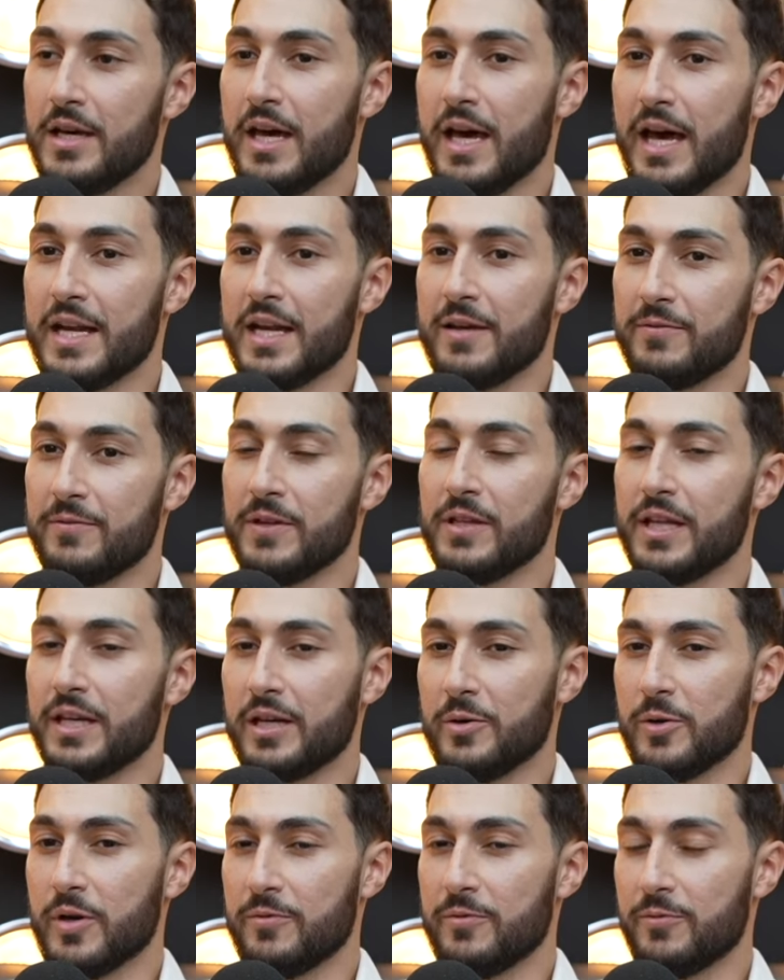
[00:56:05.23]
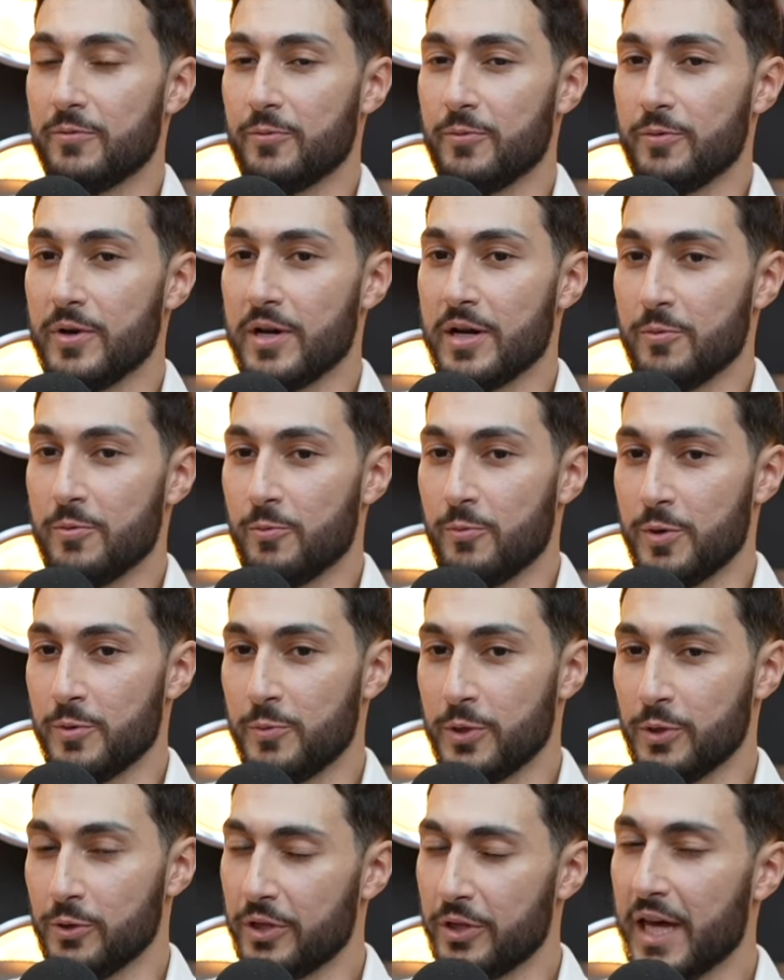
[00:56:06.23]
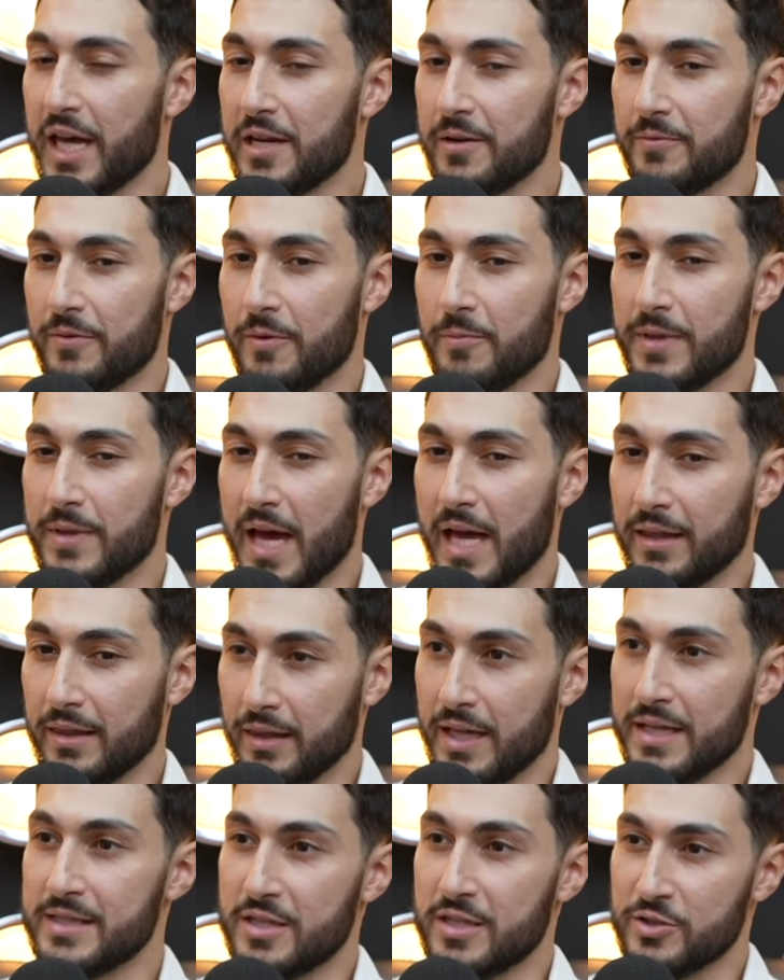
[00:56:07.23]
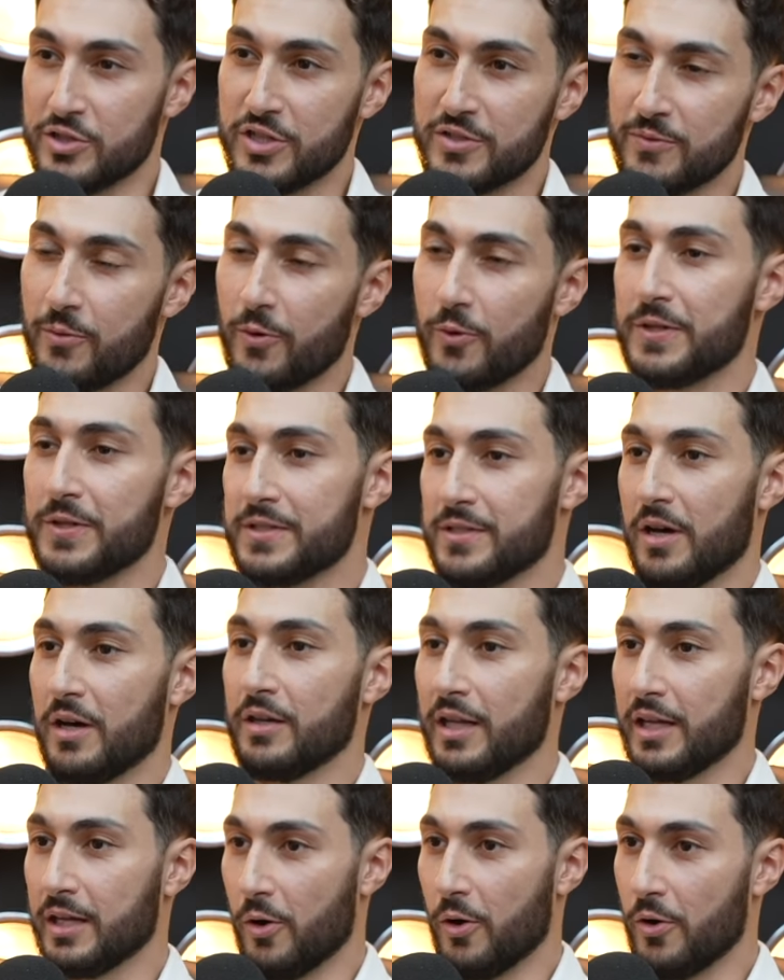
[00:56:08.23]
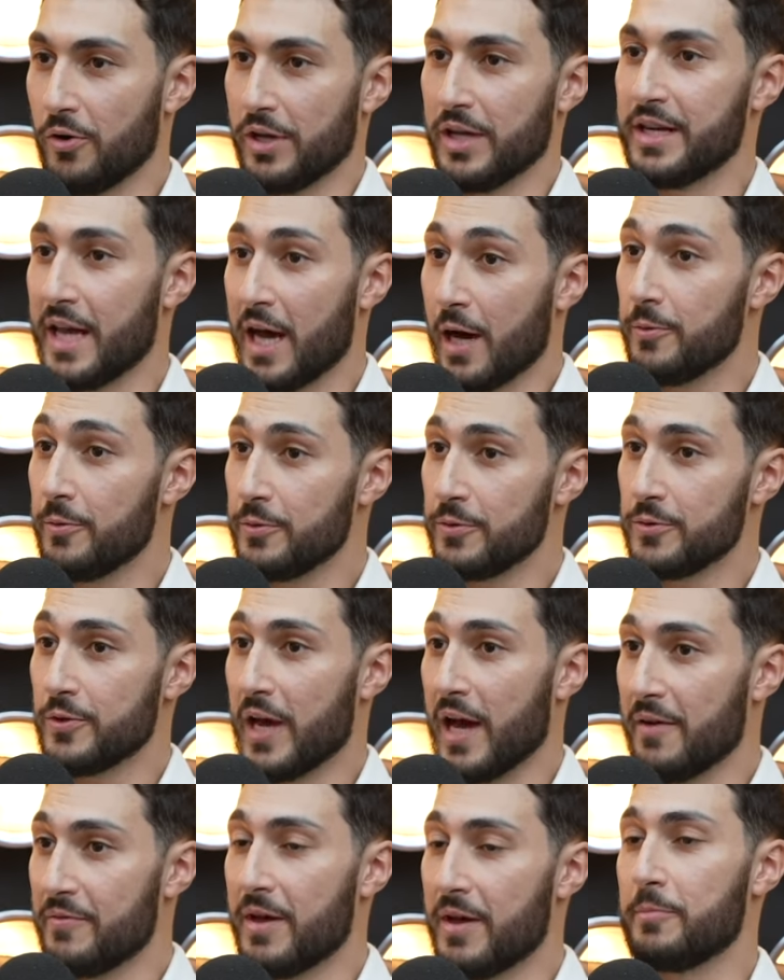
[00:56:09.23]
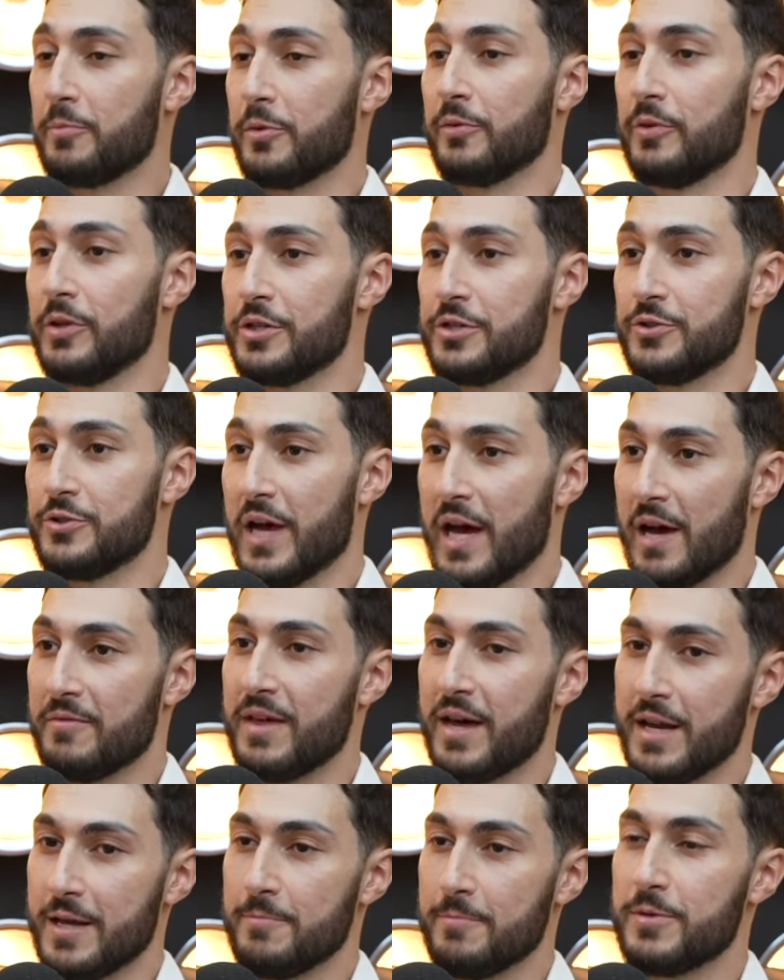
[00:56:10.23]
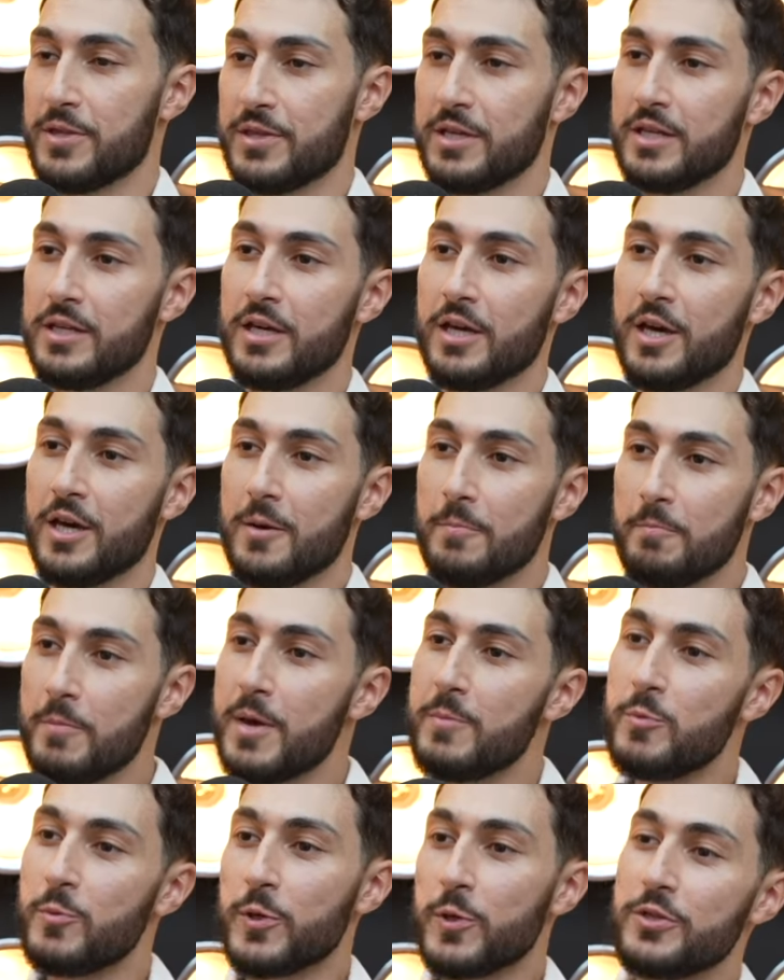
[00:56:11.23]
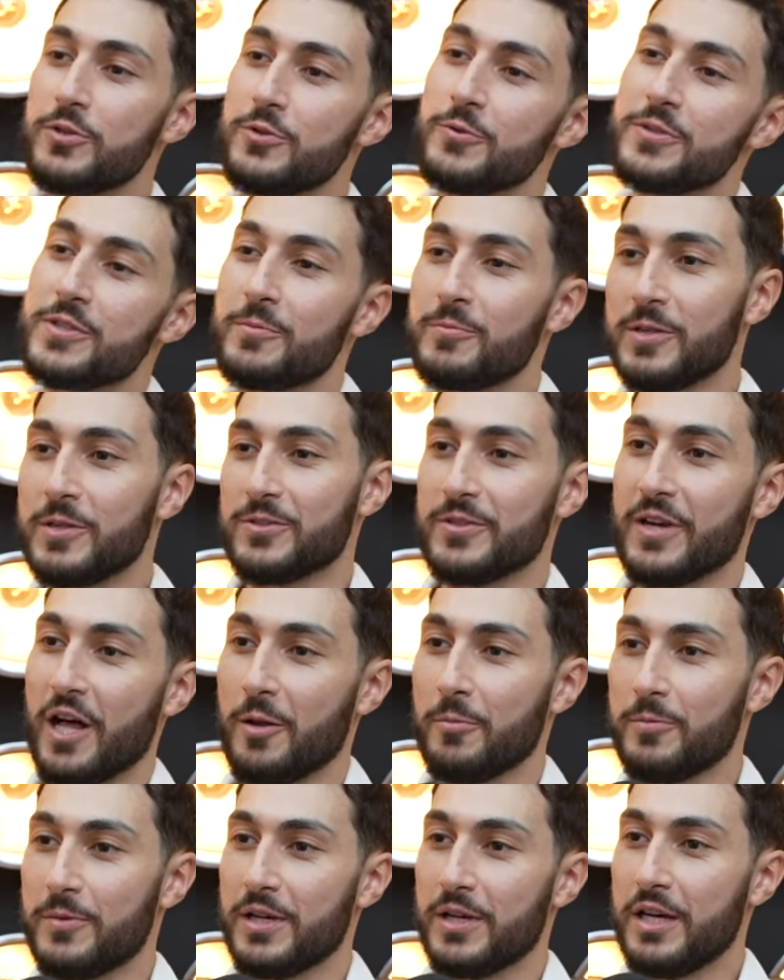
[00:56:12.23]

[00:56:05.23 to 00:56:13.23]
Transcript: And I feel like if when we look at it from that lens and just focus on like, okay, now you have that privilege, you have that empathy, maybe we can do something to help.